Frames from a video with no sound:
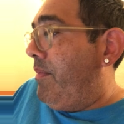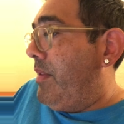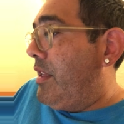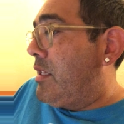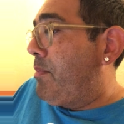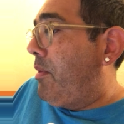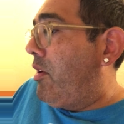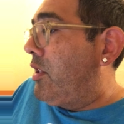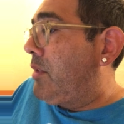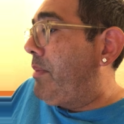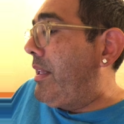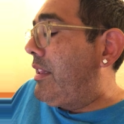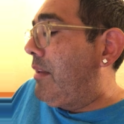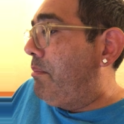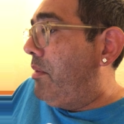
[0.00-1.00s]
Spurs
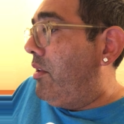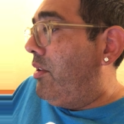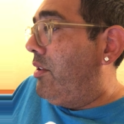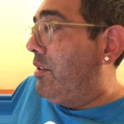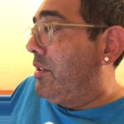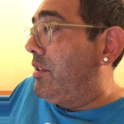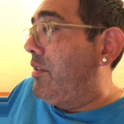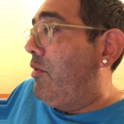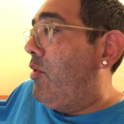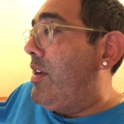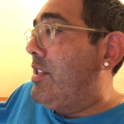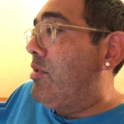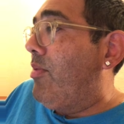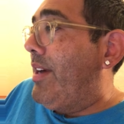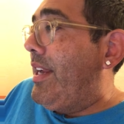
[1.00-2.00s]
beat the Bulls
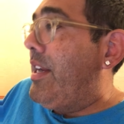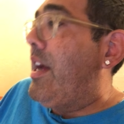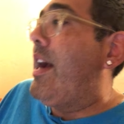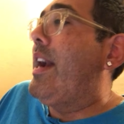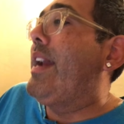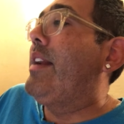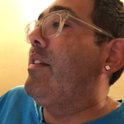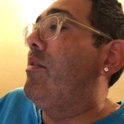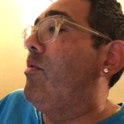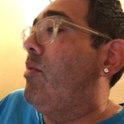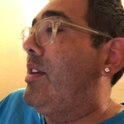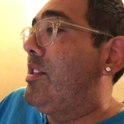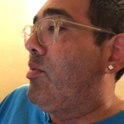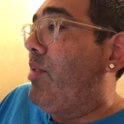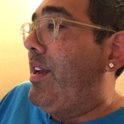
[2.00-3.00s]

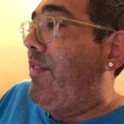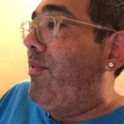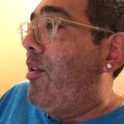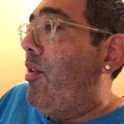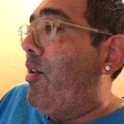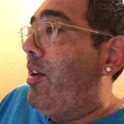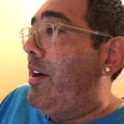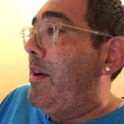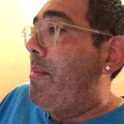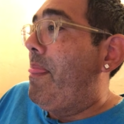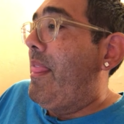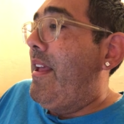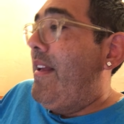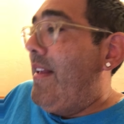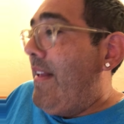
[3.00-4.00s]
129-124.
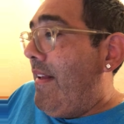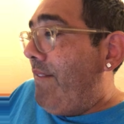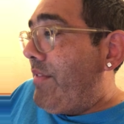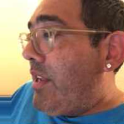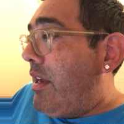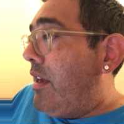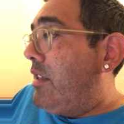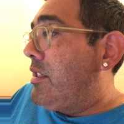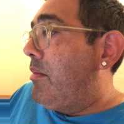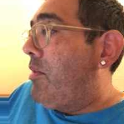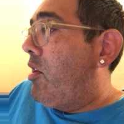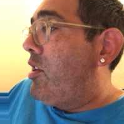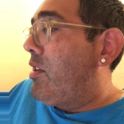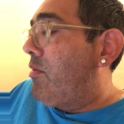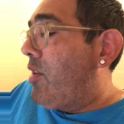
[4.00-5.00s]

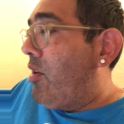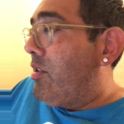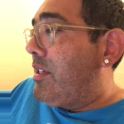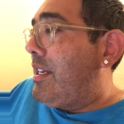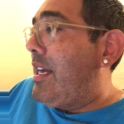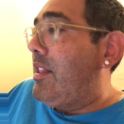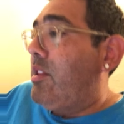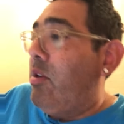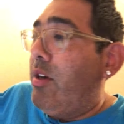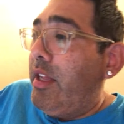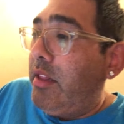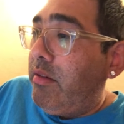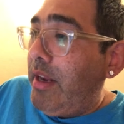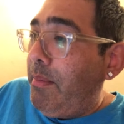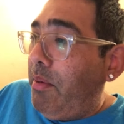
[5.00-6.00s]
DeMar DeRozan had
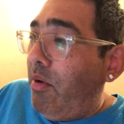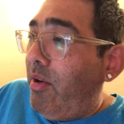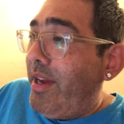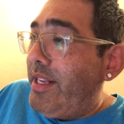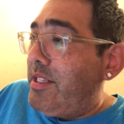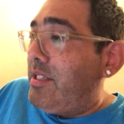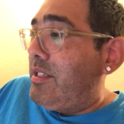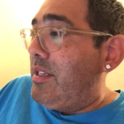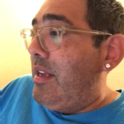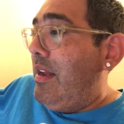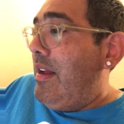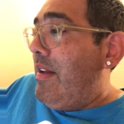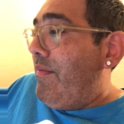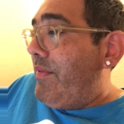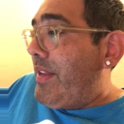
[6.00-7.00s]
33 points.
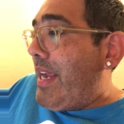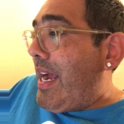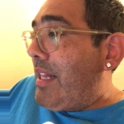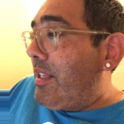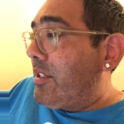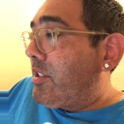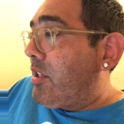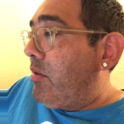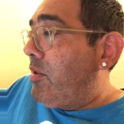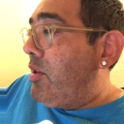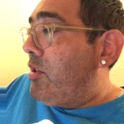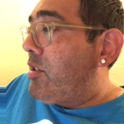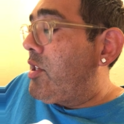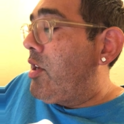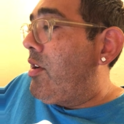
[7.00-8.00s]
Alex
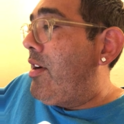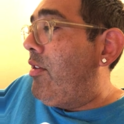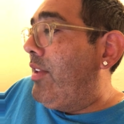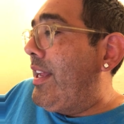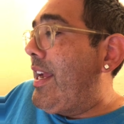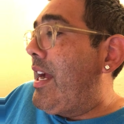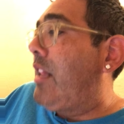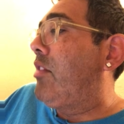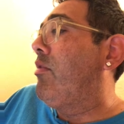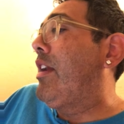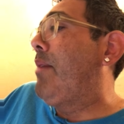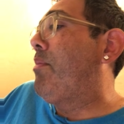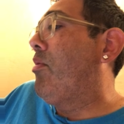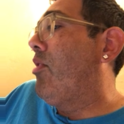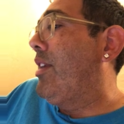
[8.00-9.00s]
Caruso only had
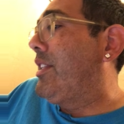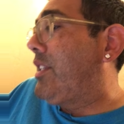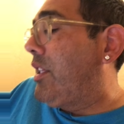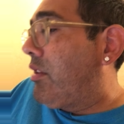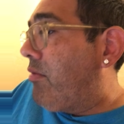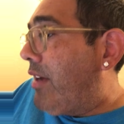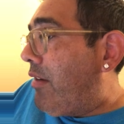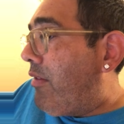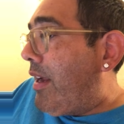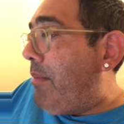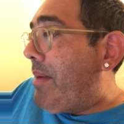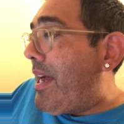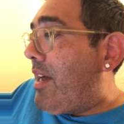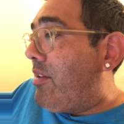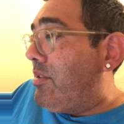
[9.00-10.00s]
3 points and 3
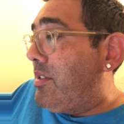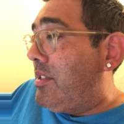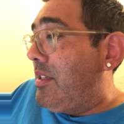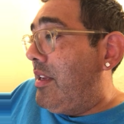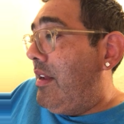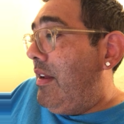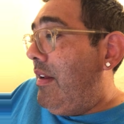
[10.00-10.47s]
rebounds.